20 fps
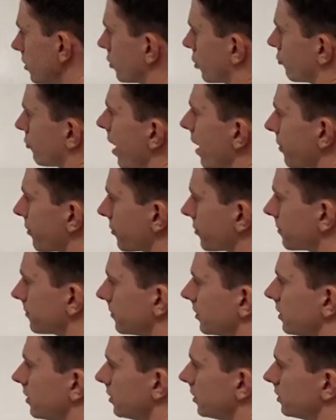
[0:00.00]
or
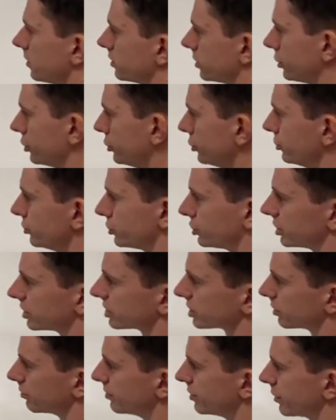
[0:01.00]
rather, to use
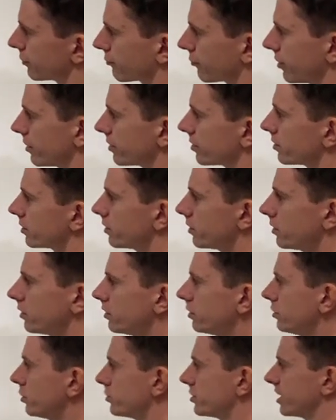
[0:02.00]
just some different
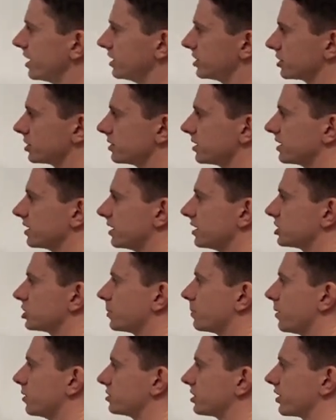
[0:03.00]
notation, let's
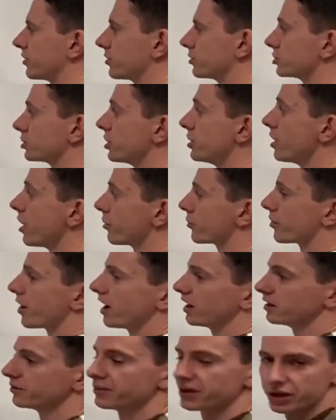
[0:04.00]
suppose that there's another
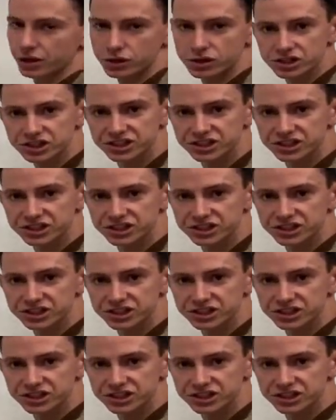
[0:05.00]
element in our